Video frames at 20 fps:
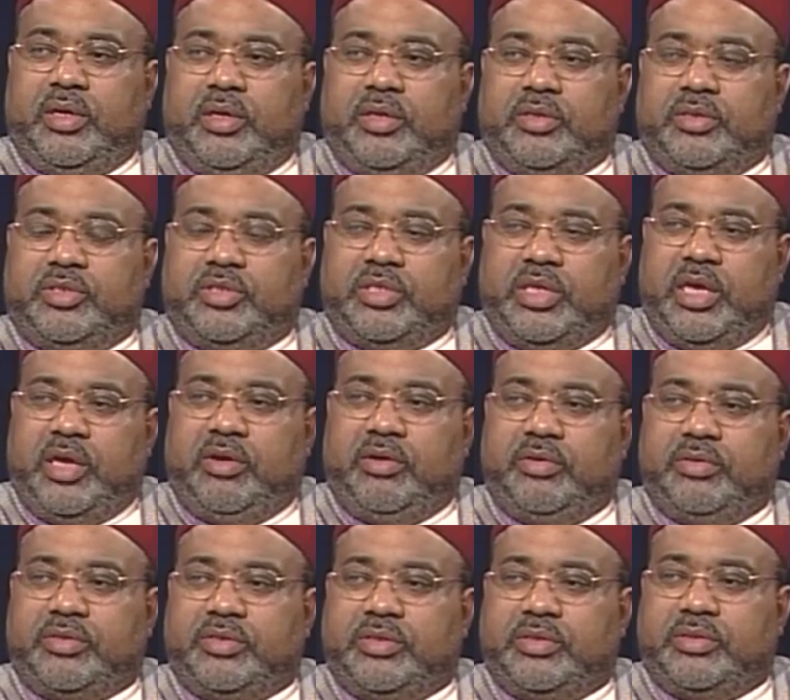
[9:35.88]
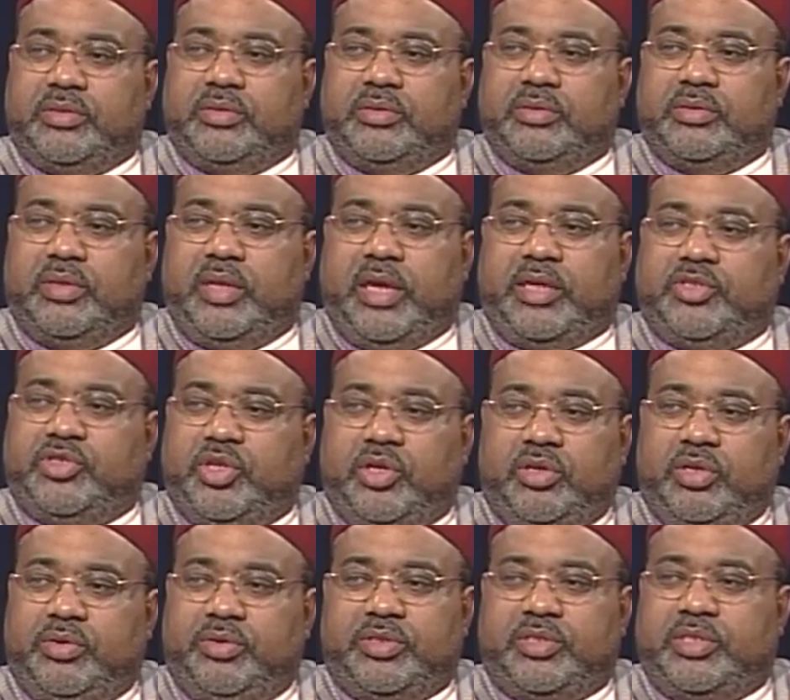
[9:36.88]
Singers, and like
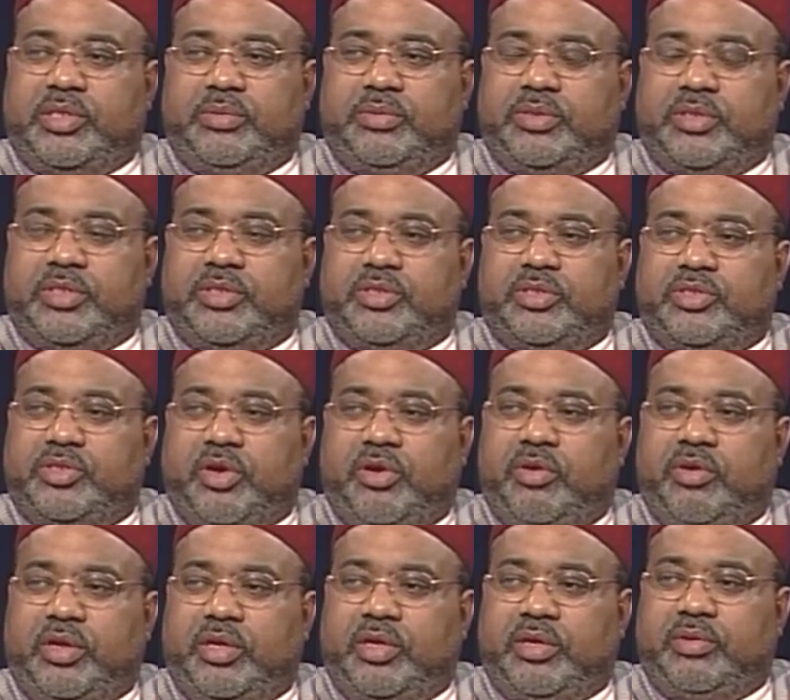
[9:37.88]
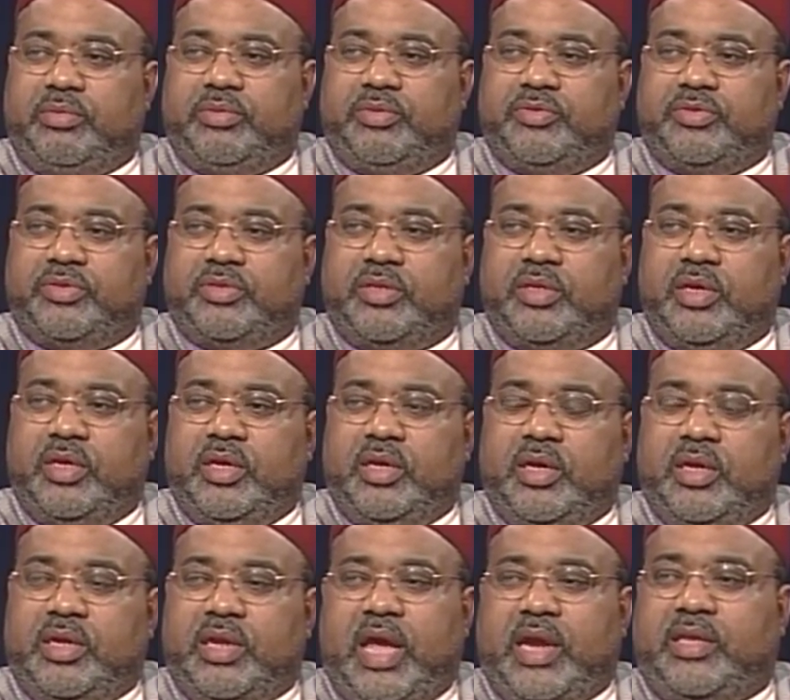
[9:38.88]
Joe Louis, he was his attorney. Yes, he was
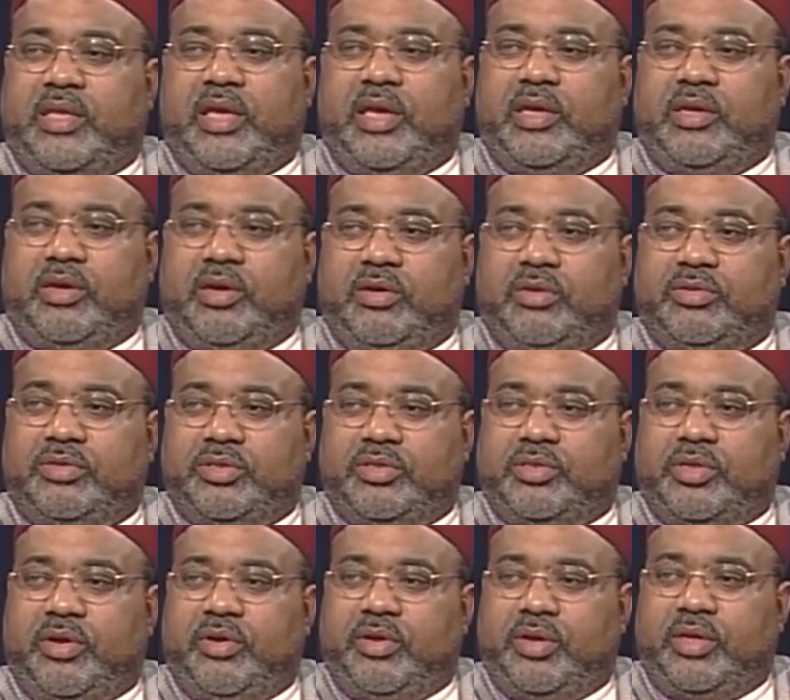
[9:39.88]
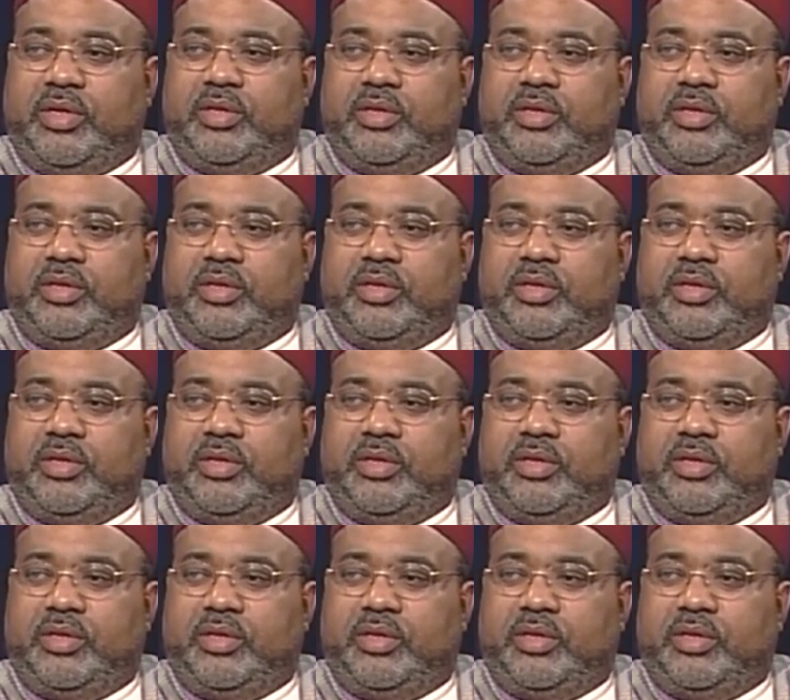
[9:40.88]
Nat King Cole's attorney.